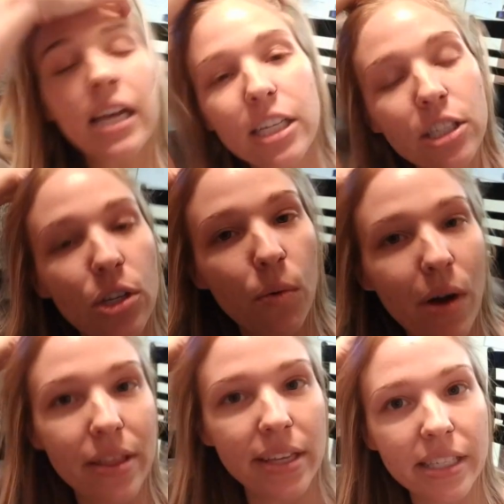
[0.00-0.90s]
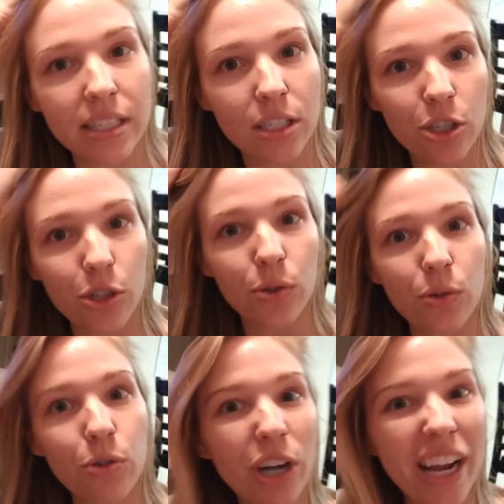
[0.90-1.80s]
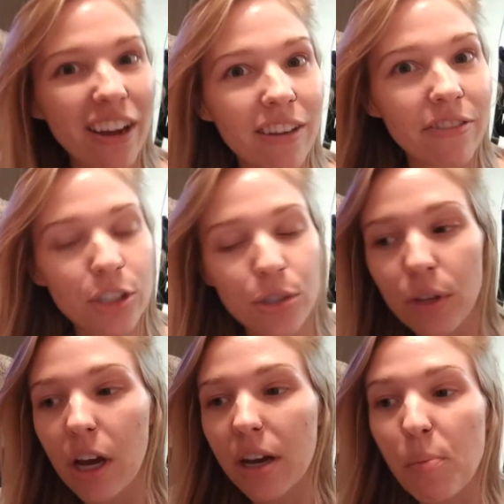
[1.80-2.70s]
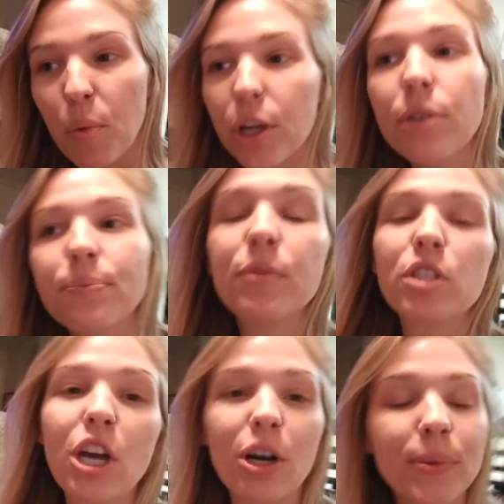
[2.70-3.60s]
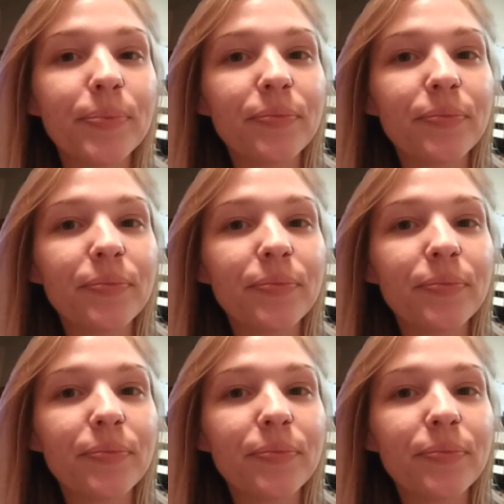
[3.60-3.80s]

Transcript: I just don't want this to drag on for too long and bore you. So,